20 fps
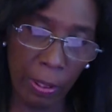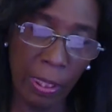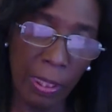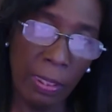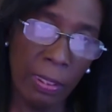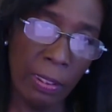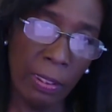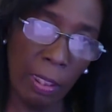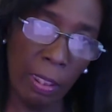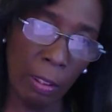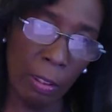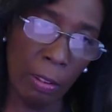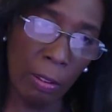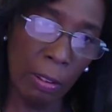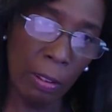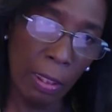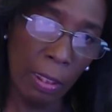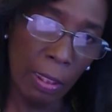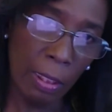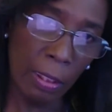So
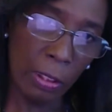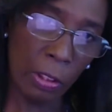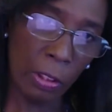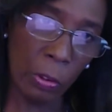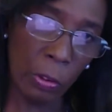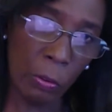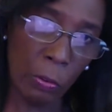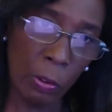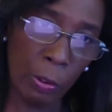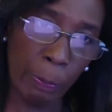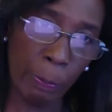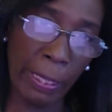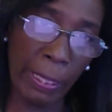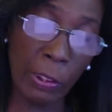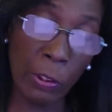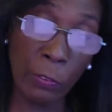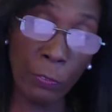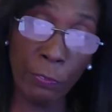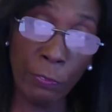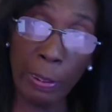you
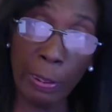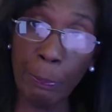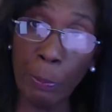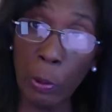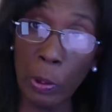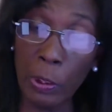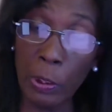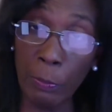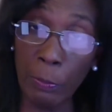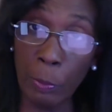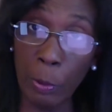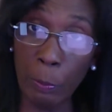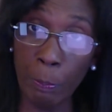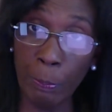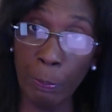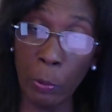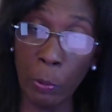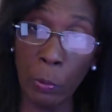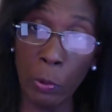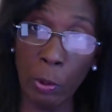spend your 3 points from your
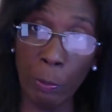pull.